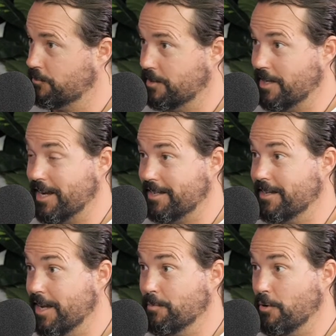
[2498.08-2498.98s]

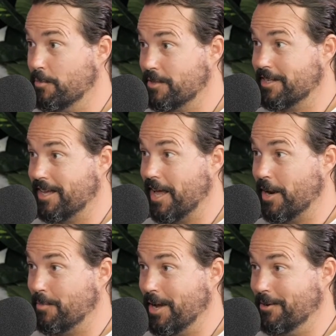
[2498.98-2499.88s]
need a purpose to get
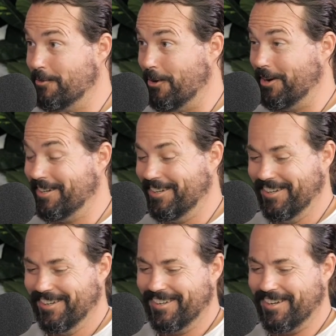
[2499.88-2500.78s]
out of bed, right?
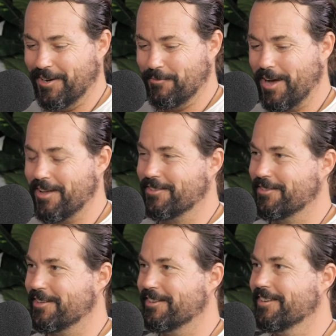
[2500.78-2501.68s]
Other
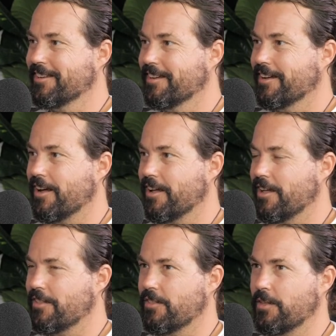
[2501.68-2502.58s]

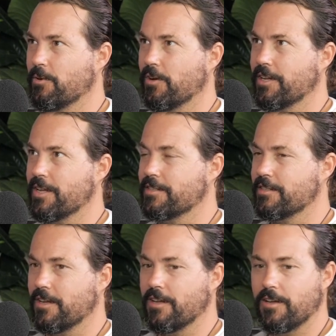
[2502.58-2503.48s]
than I
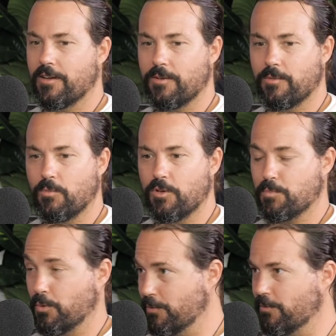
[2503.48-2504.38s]
guess what's
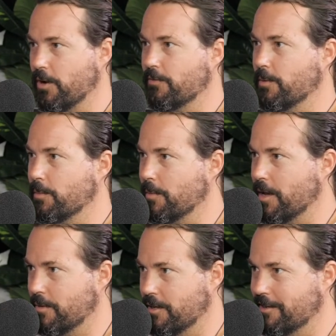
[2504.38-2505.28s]
put in front of them,
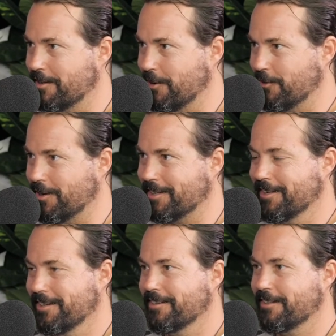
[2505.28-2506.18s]
maybe
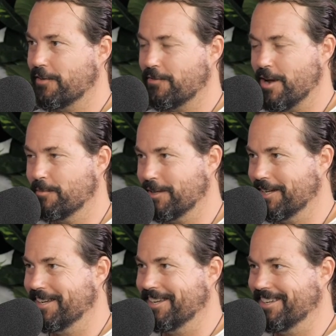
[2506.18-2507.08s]
their
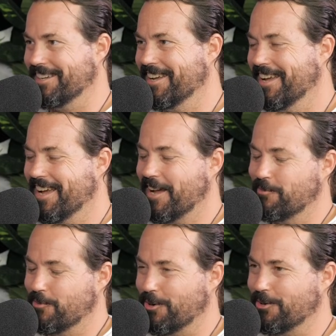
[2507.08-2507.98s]
family
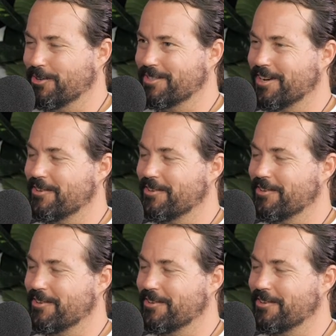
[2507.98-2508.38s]
and whatnot.